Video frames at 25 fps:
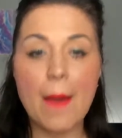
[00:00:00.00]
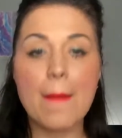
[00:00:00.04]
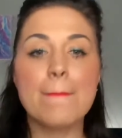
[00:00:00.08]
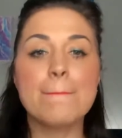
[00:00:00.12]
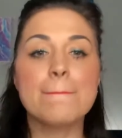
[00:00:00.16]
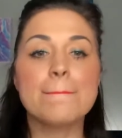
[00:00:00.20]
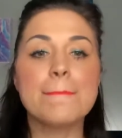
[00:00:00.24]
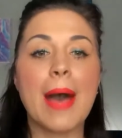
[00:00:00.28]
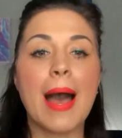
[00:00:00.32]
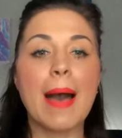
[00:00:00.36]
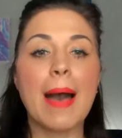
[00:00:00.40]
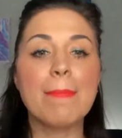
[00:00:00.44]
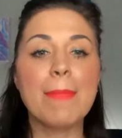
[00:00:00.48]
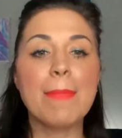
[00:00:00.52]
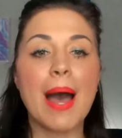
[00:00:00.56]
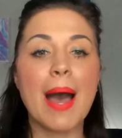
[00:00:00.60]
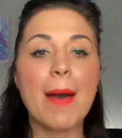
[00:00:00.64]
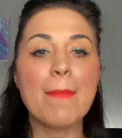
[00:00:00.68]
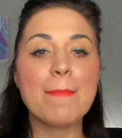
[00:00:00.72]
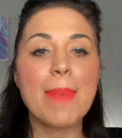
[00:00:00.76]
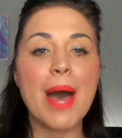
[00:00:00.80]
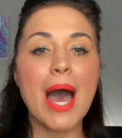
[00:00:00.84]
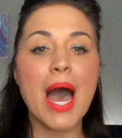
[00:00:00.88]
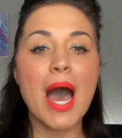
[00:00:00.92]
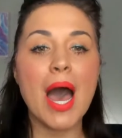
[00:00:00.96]
Pa, pa,
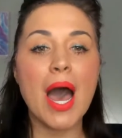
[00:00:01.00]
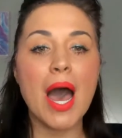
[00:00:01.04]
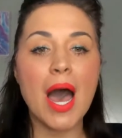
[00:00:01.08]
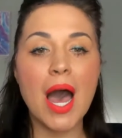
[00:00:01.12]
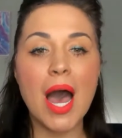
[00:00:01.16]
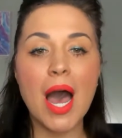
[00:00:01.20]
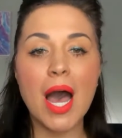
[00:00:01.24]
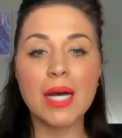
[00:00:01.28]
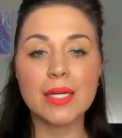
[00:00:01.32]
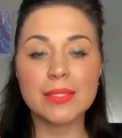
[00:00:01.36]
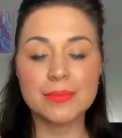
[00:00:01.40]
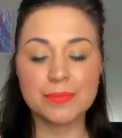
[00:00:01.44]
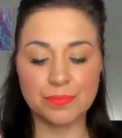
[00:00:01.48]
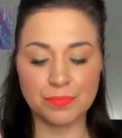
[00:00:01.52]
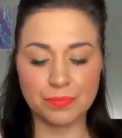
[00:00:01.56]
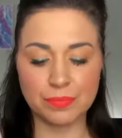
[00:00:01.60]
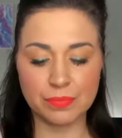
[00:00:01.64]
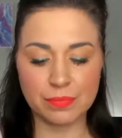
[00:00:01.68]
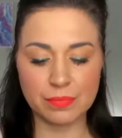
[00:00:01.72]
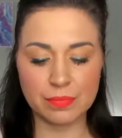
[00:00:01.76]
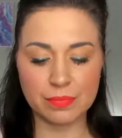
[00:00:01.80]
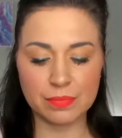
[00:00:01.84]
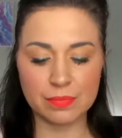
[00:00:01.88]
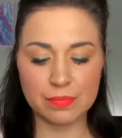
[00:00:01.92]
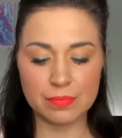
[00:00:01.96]

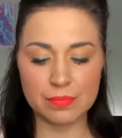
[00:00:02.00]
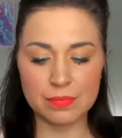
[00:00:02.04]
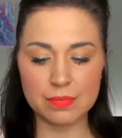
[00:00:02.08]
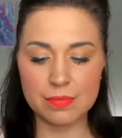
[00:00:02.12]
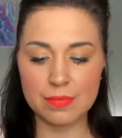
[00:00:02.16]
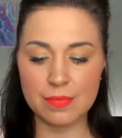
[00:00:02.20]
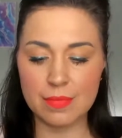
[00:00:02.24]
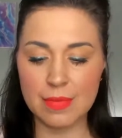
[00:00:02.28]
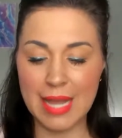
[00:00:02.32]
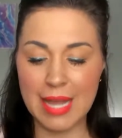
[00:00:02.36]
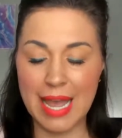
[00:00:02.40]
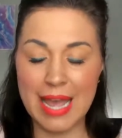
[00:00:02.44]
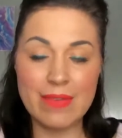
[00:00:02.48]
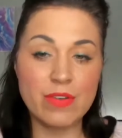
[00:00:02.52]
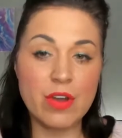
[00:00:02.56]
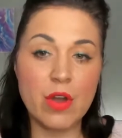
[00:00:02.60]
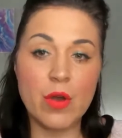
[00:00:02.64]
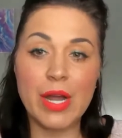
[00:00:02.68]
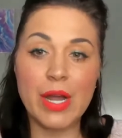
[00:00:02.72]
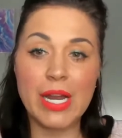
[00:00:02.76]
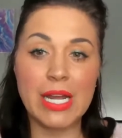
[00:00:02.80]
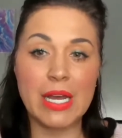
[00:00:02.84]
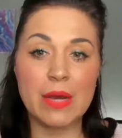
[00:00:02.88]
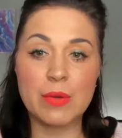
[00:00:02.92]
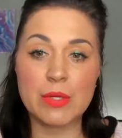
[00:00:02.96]
pa. I have no
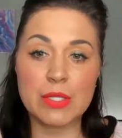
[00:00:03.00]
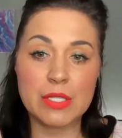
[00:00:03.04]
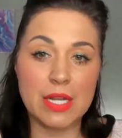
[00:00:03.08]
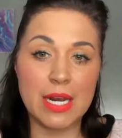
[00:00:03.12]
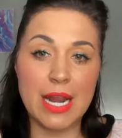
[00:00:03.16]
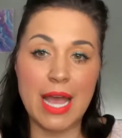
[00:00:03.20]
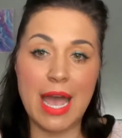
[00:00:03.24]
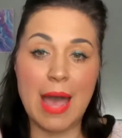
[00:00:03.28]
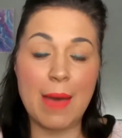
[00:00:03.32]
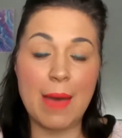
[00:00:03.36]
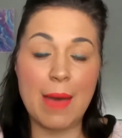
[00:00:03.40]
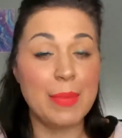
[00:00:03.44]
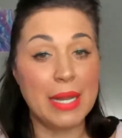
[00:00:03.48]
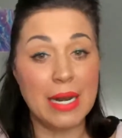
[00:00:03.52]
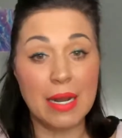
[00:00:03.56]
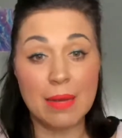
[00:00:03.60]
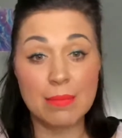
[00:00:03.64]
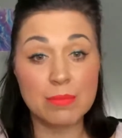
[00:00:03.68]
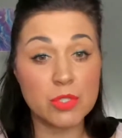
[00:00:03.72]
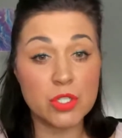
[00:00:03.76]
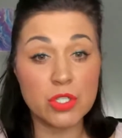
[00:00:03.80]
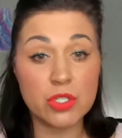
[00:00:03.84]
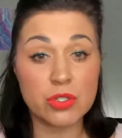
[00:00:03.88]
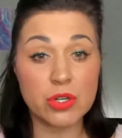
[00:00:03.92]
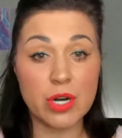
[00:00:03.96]
idea what's going to happen. I'm
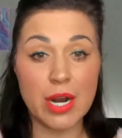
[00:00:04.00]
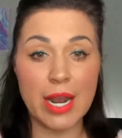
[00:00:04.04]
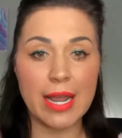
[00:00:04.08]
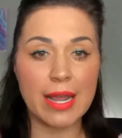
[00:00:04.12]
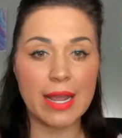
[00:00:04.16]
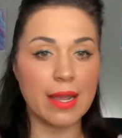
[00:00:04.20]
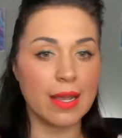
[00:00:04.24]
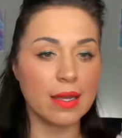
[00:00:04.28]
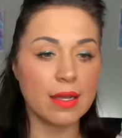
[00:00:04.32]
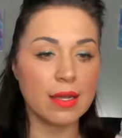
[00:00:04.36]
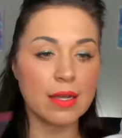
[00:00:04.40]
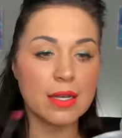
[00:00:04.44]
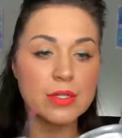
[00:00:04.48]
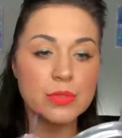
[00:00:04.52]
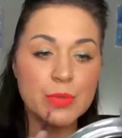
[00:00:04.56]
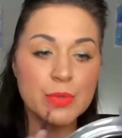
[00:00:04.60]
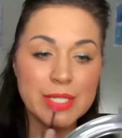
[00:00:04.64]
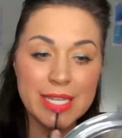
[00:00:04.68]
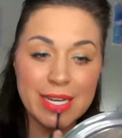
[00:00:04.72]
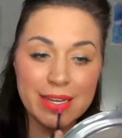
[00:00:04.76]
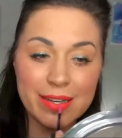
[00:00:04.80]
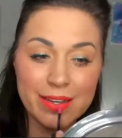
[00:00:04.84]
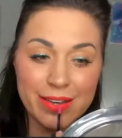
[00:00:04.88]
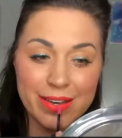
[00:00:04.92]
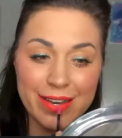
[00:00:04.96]
just trying it because we
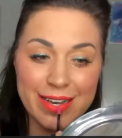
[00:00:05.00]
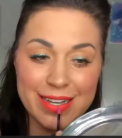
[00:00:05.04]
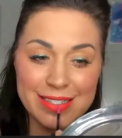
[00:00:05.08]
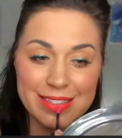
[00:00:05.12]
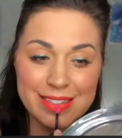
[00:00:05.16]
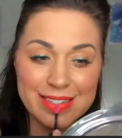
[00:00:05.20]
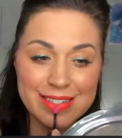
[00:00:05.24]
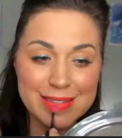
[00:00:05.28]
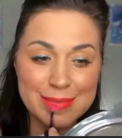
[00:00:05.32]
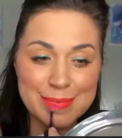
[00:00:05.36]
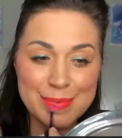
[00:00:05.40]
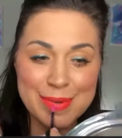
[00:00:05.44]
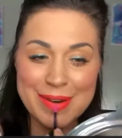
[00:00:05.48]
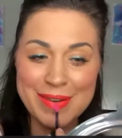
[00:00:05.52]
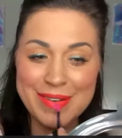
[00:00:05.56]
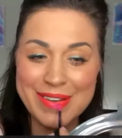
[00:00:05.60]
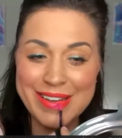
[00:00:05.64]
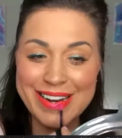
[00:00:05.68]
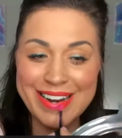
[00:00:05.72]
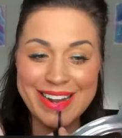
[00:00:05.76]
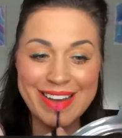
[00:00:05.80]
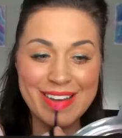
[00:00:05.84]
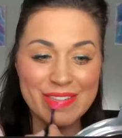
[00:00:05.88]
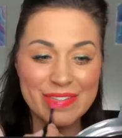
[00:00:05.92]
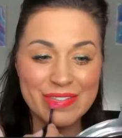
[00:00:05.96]
tell you guys to experiment
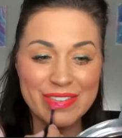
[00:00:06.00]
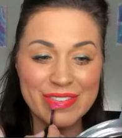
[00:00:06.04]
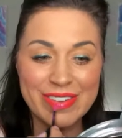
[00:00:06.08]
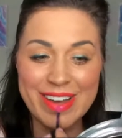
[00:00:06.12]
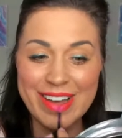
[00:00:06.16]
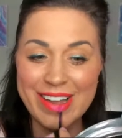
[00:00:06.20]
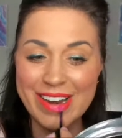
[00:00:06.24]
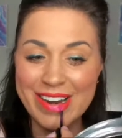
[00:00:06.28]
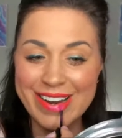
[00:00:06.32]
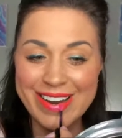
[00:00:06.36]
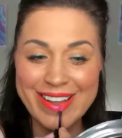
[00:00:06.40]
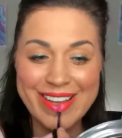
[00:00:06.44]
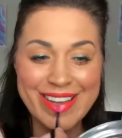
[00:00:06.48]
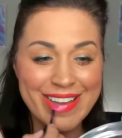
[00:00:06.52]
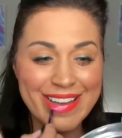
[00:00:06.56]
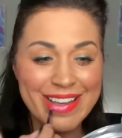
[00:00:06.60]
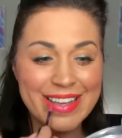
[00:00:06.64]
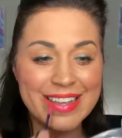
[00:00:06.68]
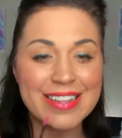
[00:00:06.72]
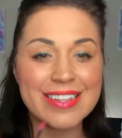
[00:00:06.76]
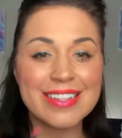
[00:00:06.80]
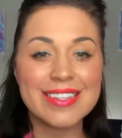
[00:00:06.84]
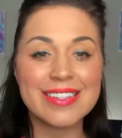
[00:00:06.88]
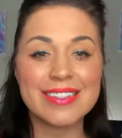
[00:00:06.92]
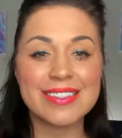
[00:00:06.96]
and have fun.
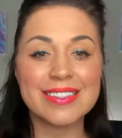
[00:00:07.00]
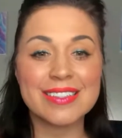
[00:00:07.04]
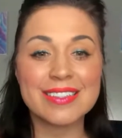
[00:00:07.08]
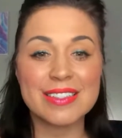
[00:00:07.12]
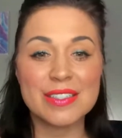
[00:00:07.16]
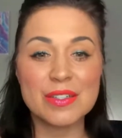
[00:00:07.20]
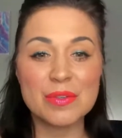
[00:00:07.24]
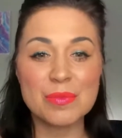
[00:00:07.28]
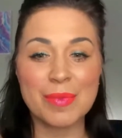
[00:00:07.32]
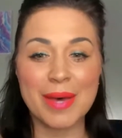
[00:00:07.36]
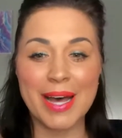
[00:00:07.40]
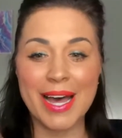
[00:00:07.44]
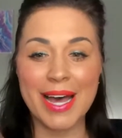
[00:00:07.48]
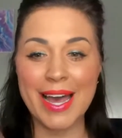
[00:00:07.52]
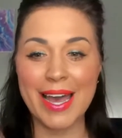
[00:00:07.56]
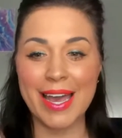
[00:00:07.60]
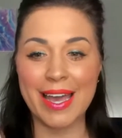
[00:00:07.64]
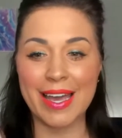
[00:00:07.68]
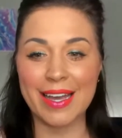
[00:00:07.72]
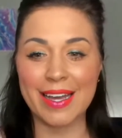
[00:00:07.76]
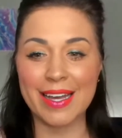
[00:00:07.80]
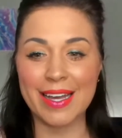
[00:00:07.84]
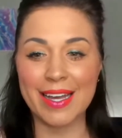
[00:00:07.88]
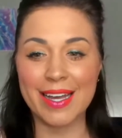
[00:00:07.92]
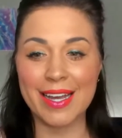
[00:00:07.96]
Oh
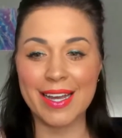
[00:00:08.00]
my.